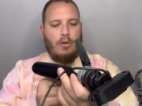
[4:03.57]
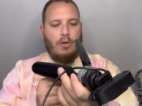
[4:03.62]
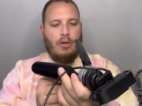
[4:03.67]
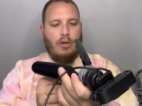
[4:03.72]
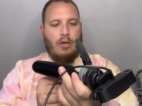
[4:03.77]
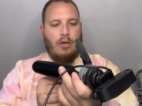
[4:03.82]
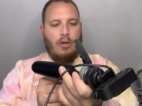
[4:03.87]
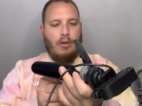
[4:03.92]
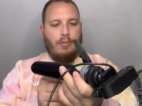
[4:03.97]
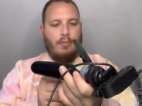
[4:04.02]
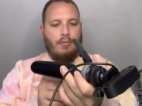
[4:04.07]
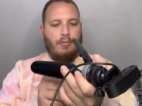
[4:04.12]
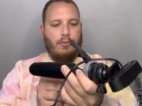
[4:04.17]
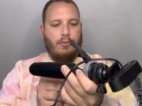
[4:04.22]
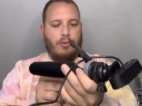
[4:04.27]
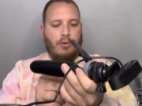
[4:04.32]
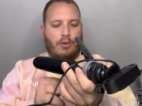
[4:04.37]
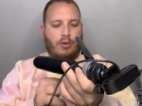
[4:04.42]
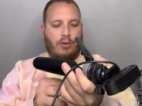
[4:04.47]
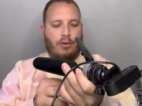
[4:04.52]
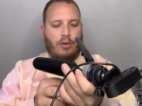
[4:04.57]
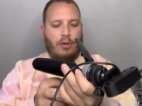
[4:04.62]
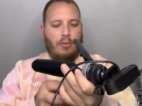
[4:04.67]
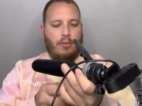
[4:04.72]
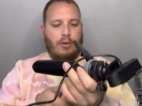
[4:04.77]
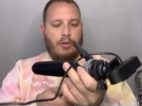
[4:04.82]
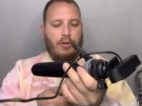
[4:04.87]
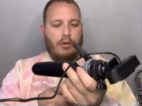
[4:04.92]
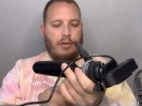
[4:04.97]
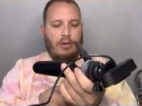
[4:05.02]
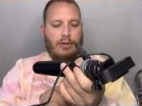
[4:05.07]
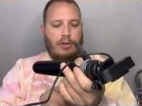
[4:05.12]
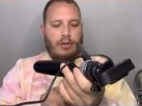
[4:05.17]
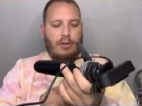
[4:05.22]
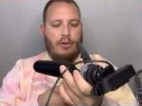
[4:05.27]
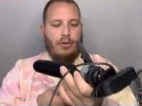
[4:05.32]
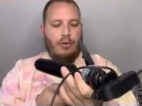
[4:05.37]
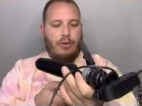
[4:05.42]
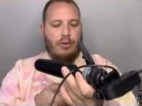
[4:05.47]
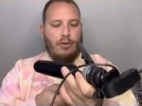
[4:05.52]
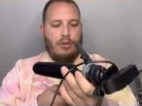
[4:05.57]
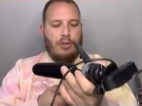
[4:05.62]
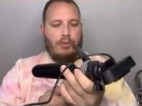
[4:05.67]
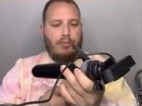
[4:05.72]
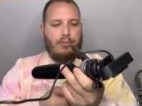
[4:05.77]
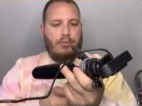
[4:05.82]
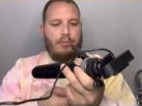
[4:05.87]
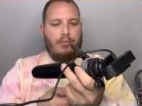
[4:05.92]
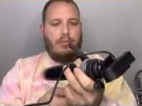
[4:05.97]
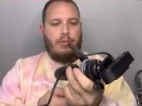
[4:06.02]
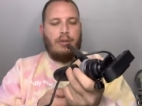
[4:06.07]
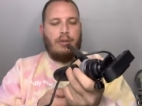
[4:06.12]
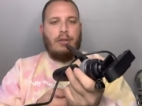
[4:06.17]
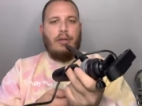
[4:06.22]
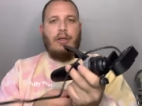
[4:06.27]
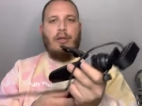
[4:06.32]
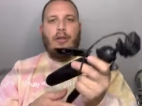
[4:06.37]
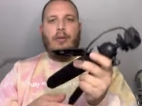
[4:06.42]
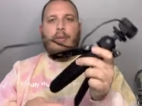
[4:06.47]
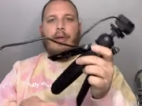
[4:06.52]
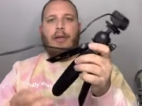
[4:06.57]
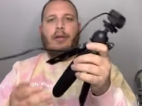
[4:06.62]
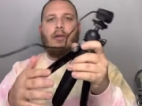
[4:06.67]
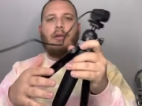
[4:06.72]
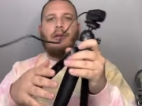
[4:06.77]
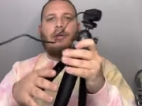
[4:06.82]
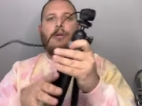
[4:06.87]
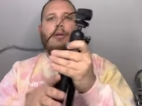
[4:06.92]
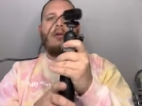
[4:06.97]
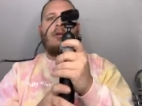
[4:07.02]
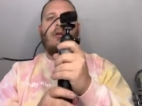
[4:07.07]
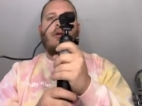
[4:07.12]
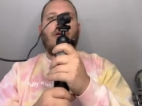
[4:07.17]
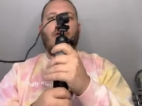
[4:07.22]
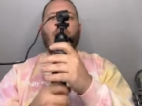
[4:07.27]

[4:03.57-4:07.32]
Um, once you're done with it, you can say you can just stick it back in here